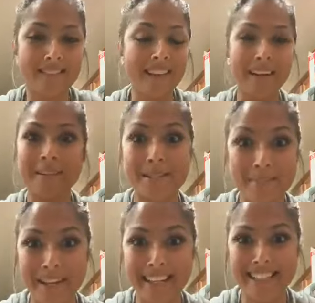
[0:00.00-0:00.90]
That
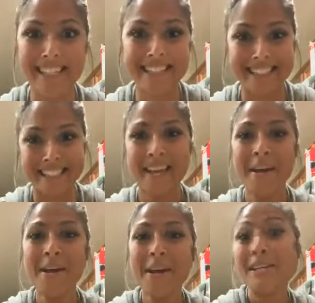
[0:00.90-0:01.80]
doesn't make any sense.
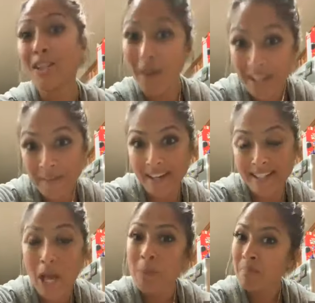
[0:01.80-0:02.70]
So
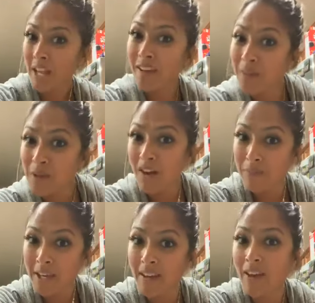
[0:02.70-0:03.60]
anyways, if you
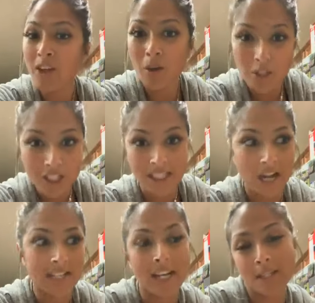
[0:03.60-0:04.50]
love me, you'll just
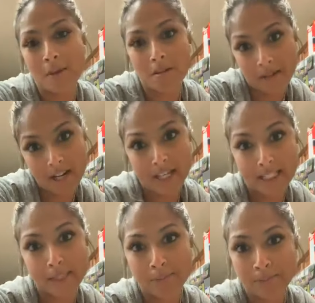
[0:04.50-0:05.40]
not text me on
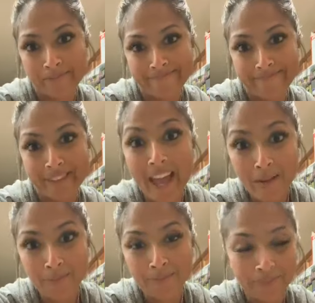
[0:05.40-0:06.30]
Mondays, okay?